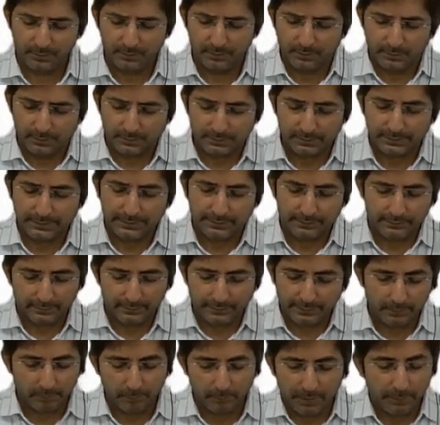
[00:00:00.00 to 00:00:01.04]
See,
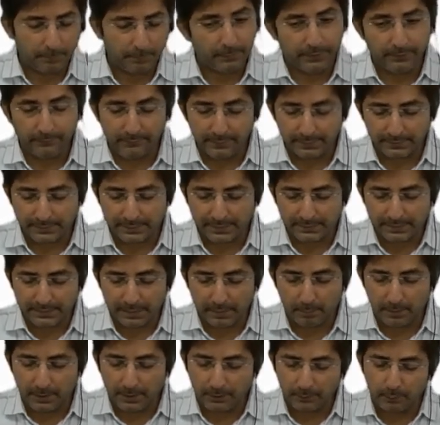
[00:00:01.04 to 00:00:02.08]
in my previous
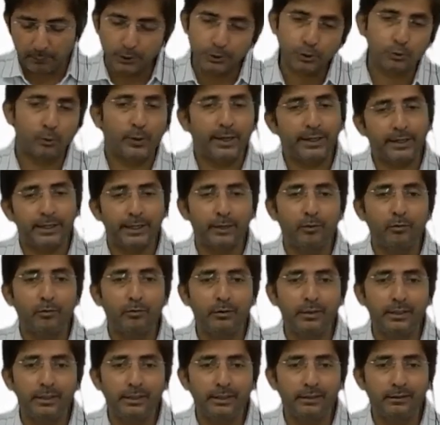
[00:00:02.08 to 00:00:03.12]
example, it was 20
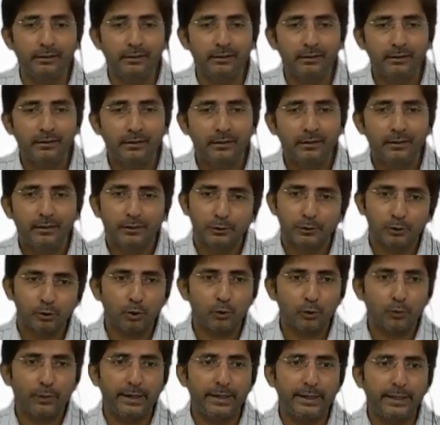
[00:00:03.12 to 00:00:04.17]
only. So
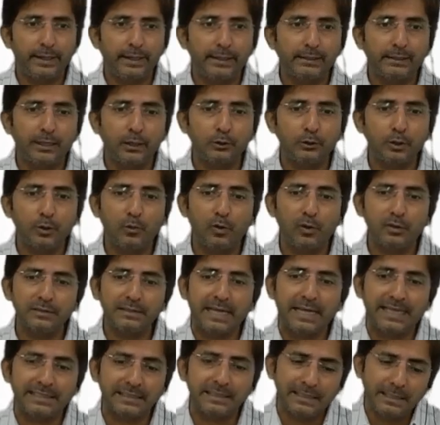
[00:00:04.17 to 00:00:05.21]
20,000 was
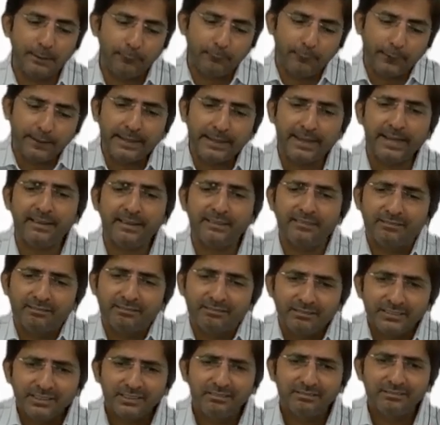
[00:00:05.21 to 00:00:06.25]
nicely fitting
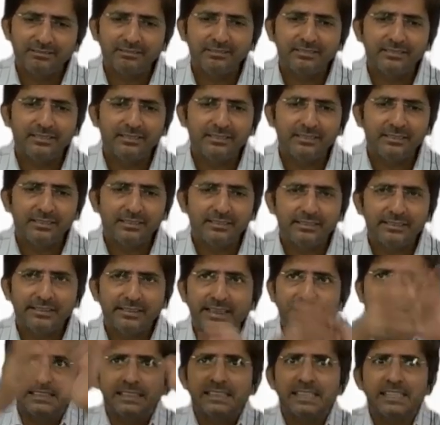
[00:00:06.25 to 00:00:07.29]

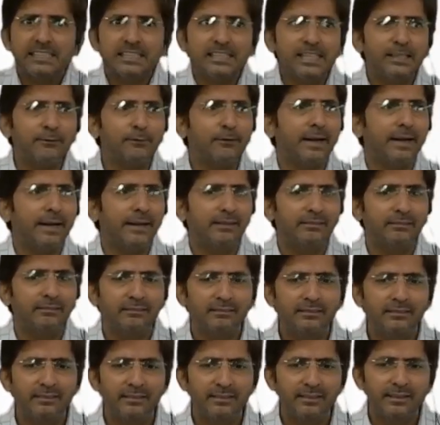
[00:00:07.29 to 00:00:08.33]
in 65.
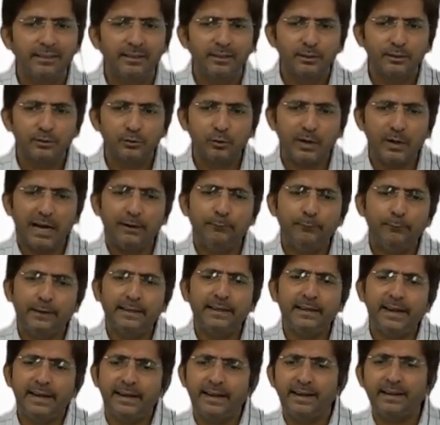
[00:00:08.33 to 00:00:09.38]
So I
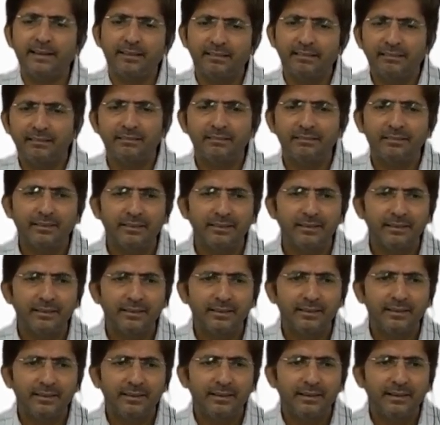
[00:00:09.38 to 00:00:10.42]
fitted it,
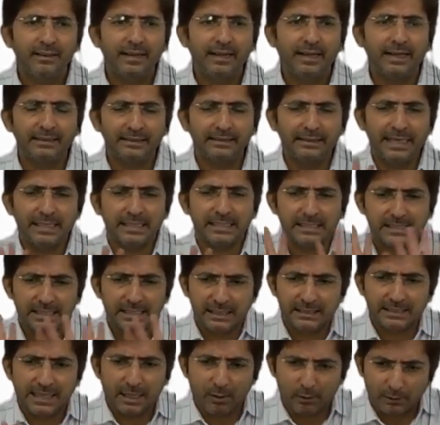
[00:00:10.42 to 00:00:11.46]
and then
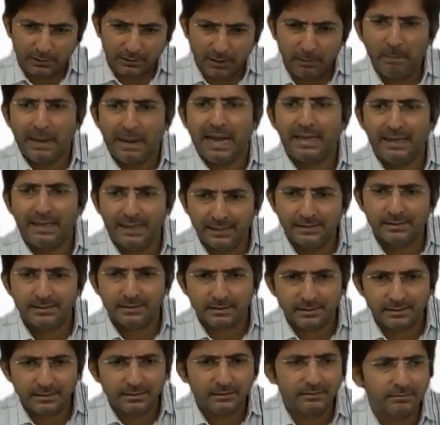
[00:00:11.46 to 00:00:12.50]
still there was a
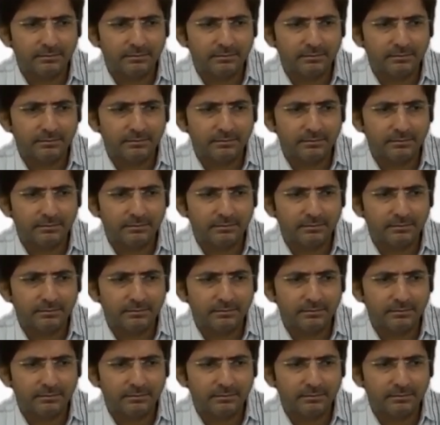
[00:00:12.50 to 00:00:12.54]
balance.